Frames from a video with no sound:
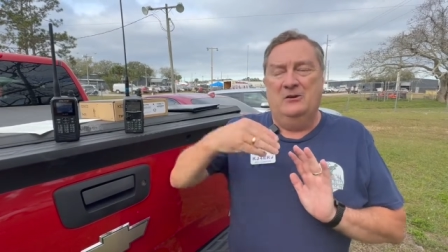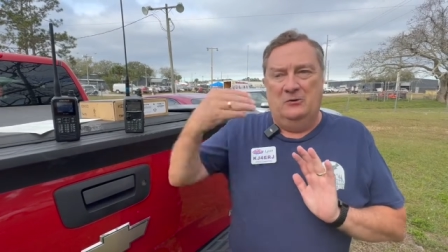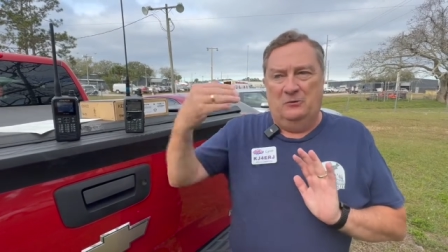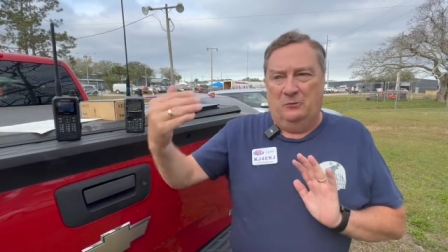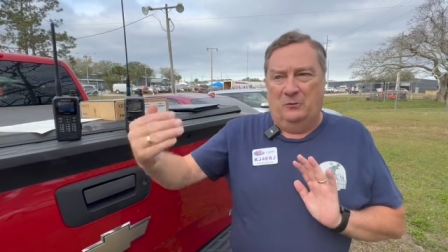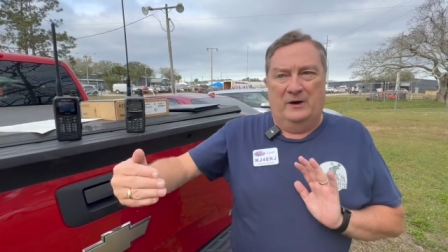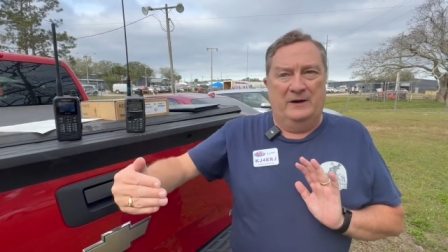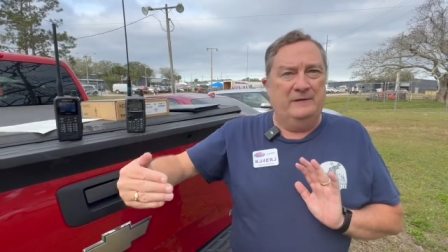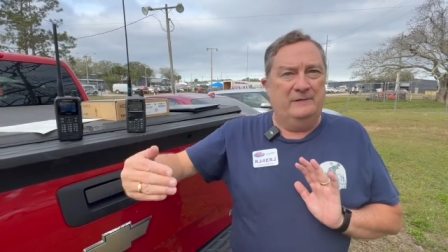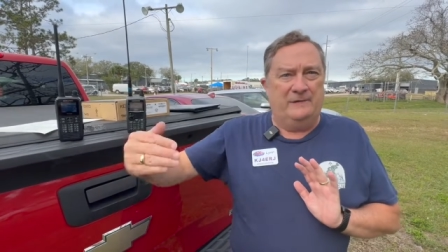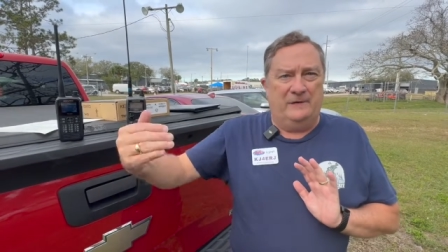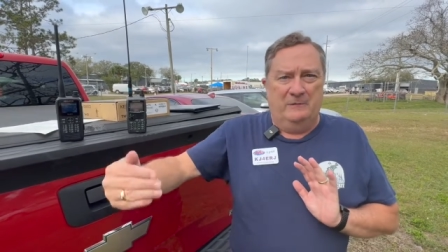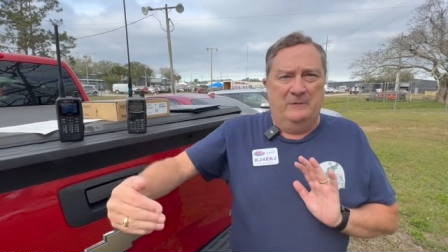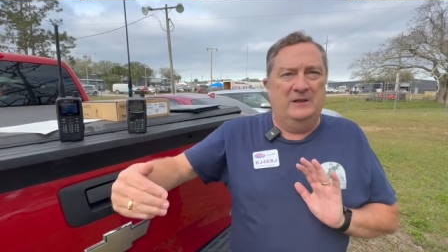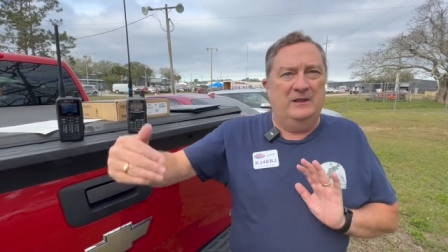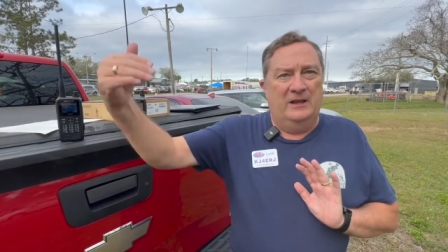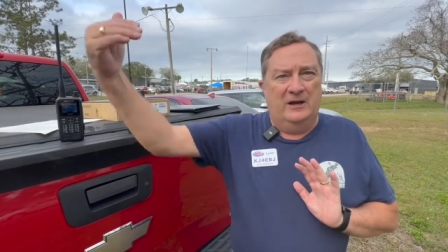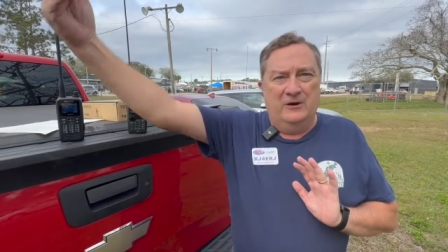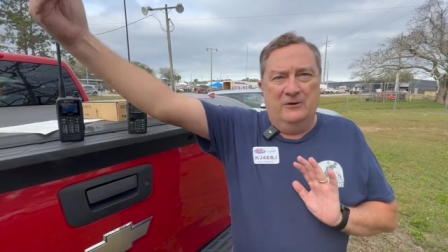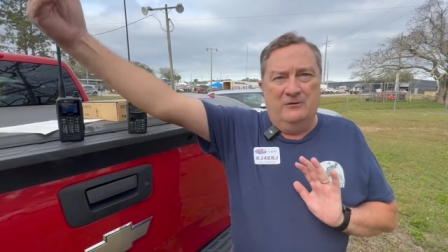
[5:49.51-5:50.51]
One from a
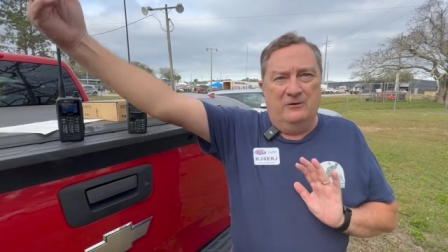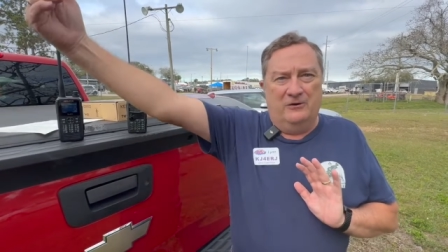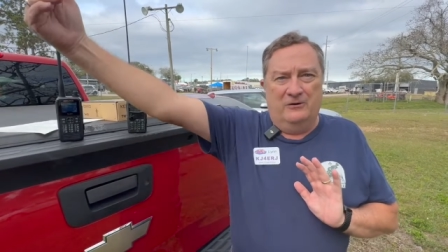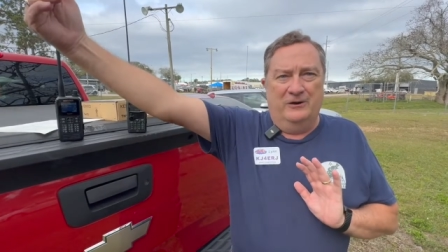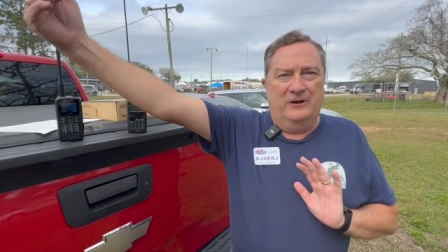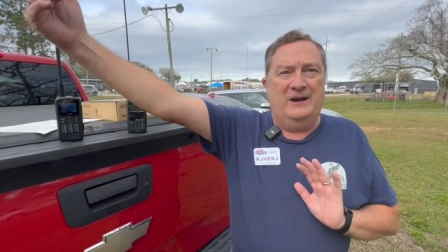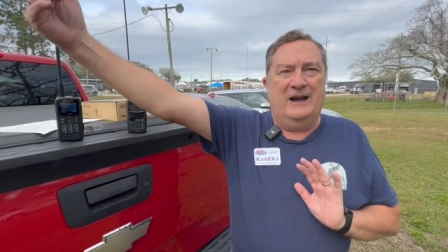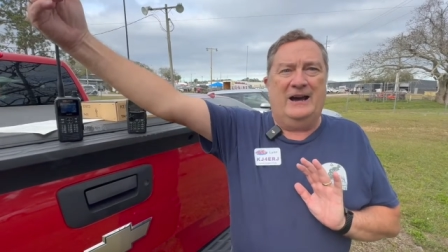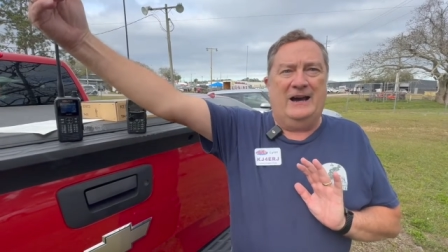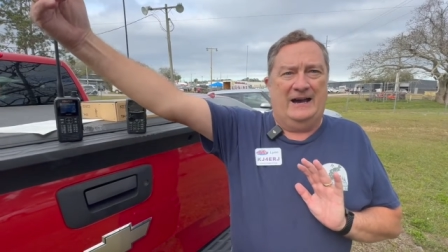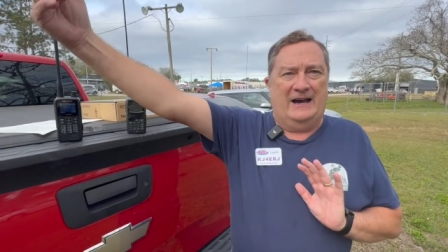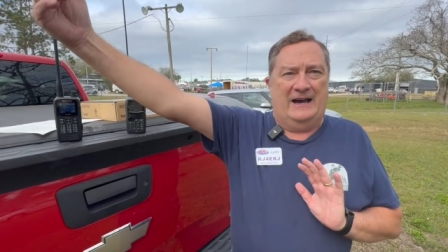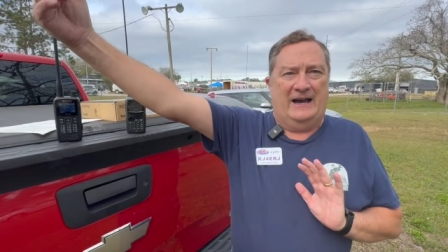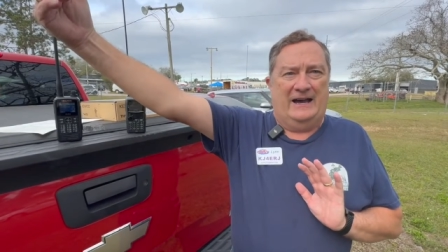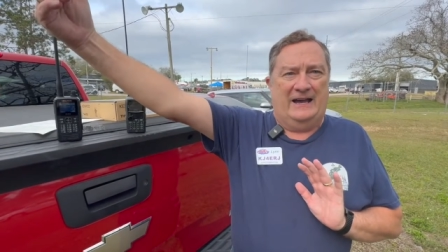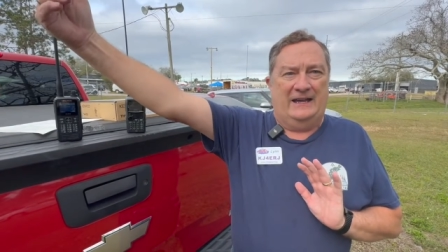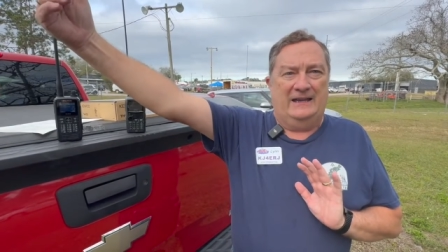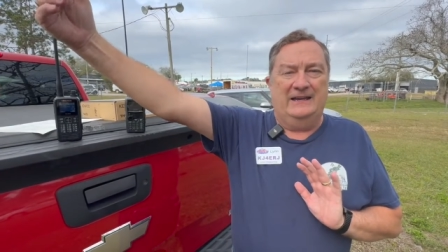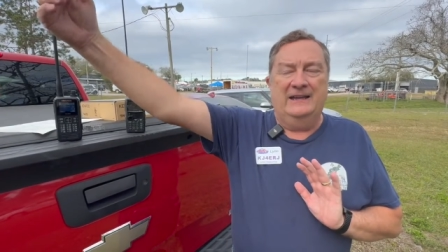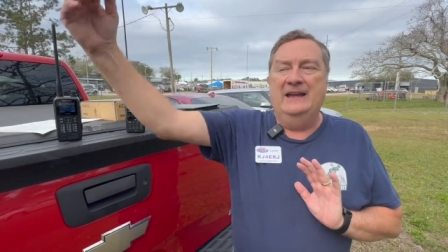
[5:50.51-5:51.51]
low or a
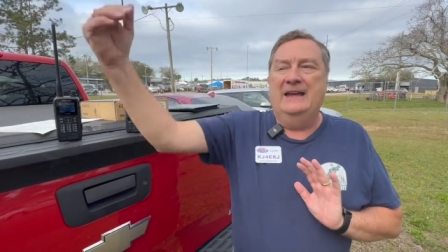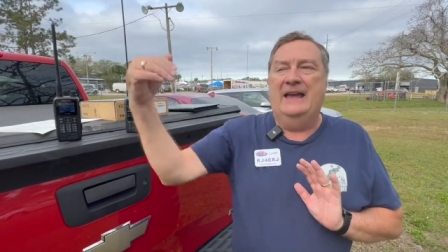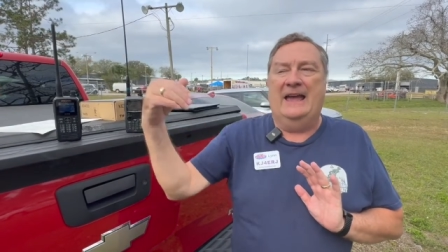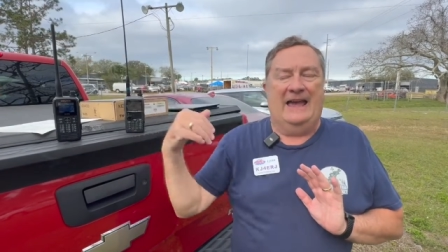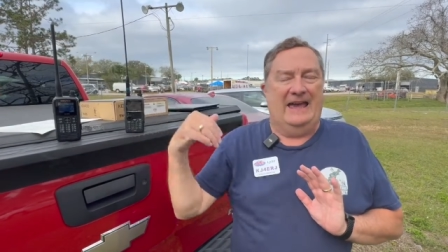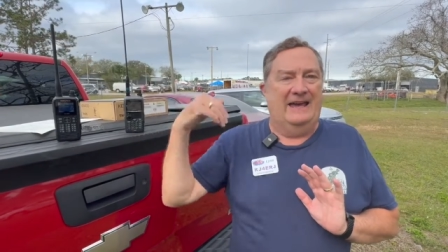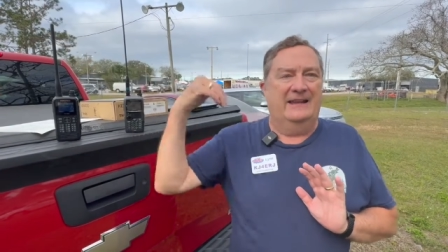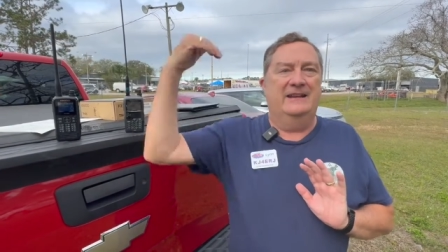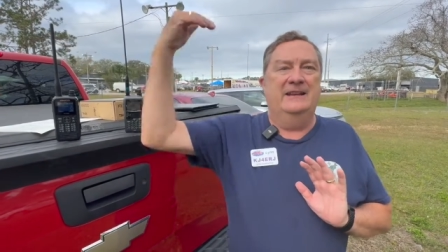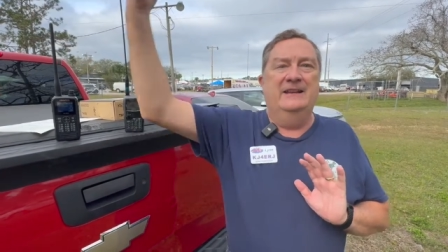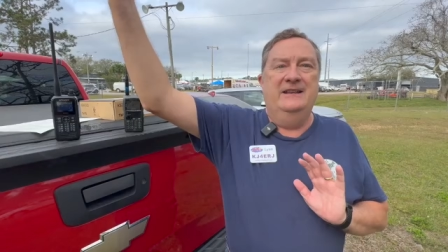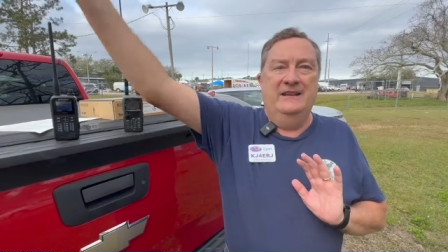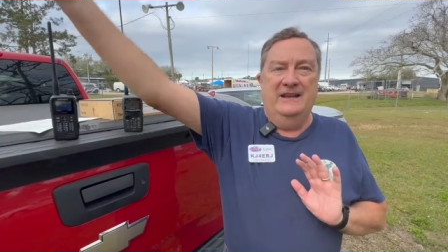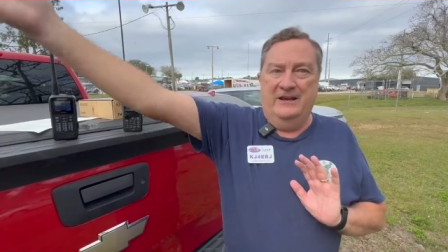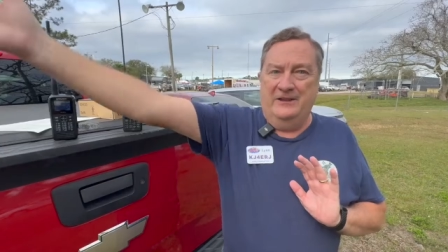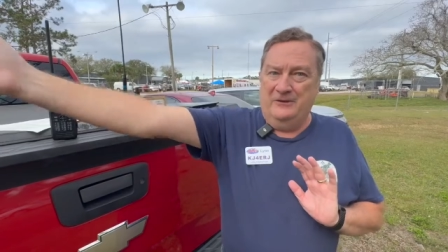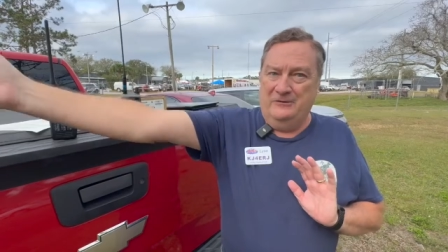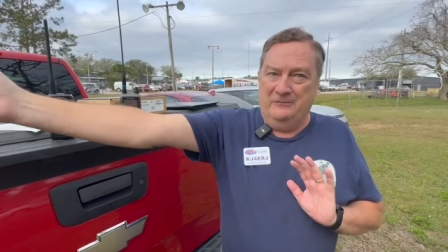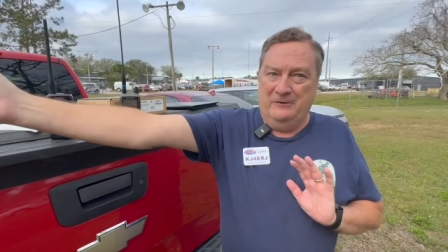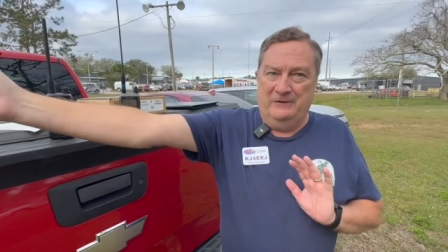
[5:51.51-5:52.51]
high, and
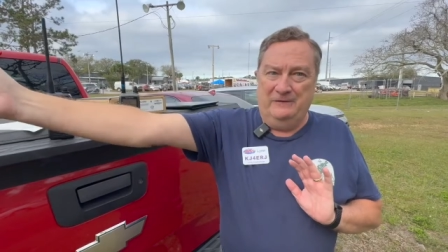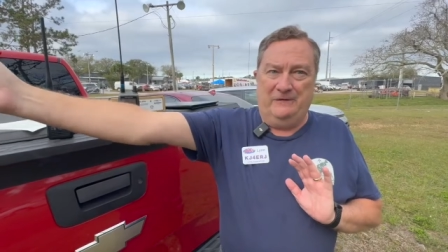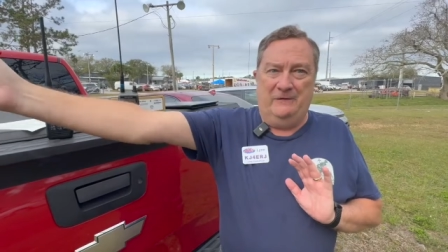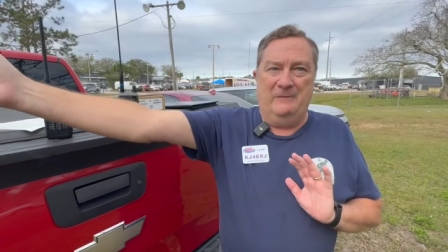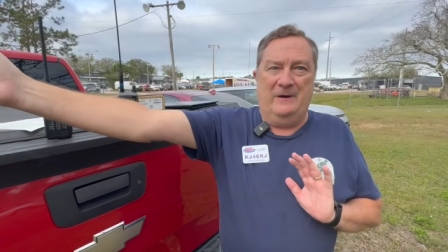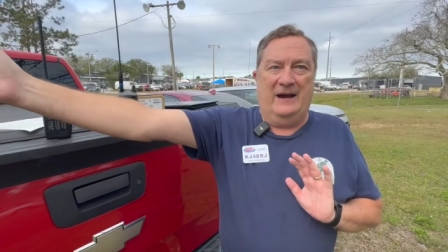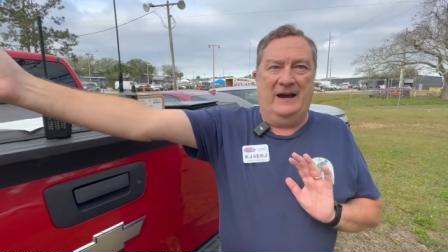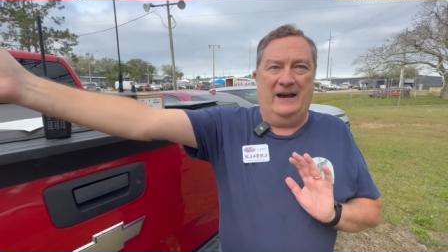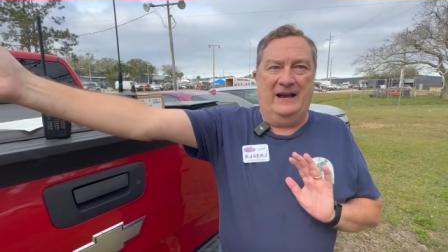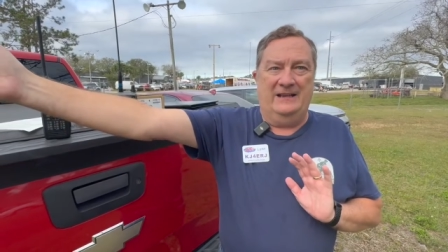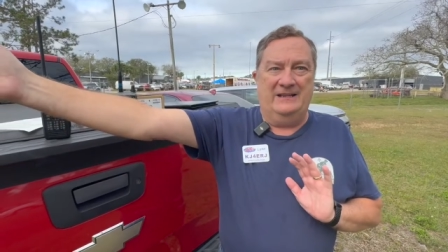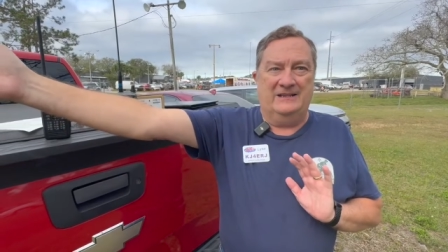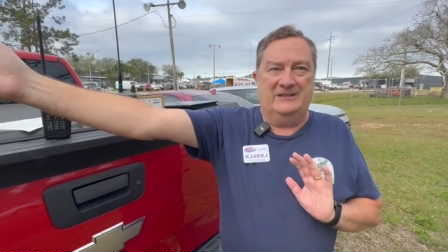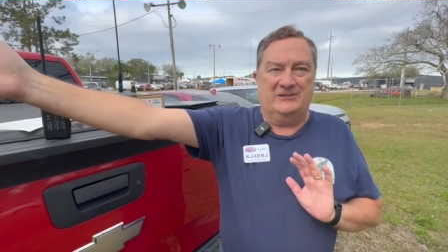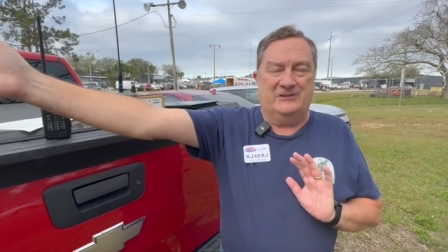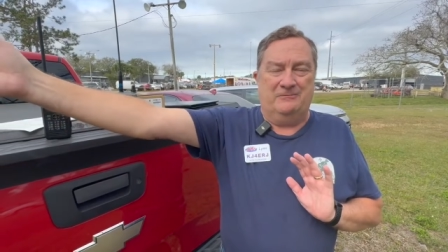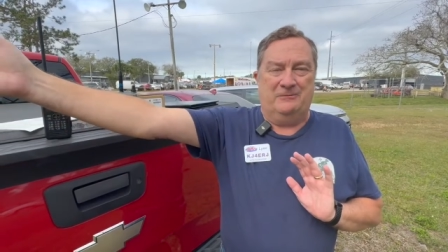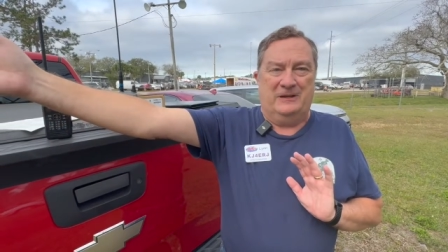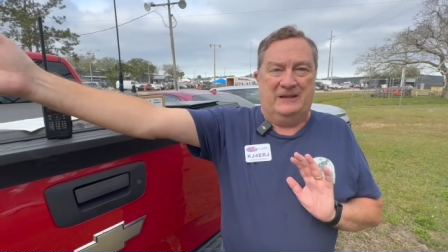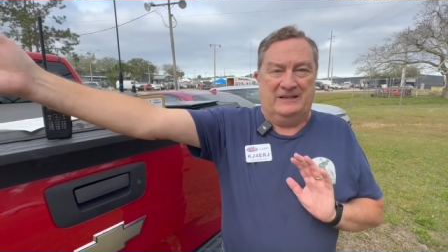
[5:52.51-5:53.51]
another one from a high
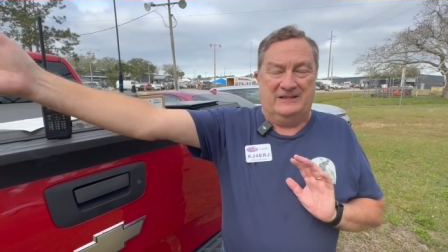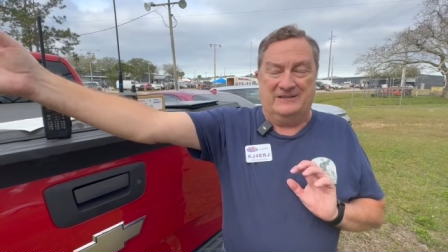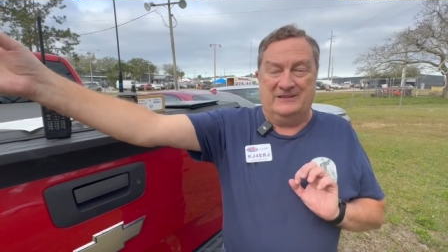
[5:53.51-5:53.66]
digipete.